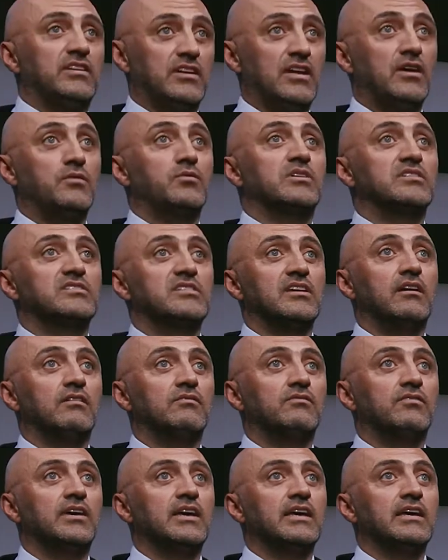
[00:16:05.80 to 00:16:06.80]
in
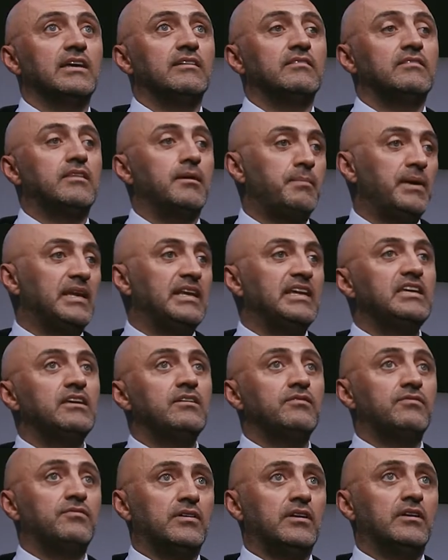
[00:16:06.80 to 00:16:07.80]
ourselves. The
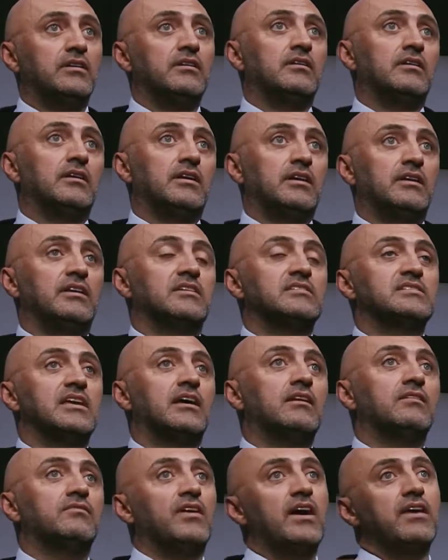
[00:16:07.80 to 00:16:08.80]
belief in the self,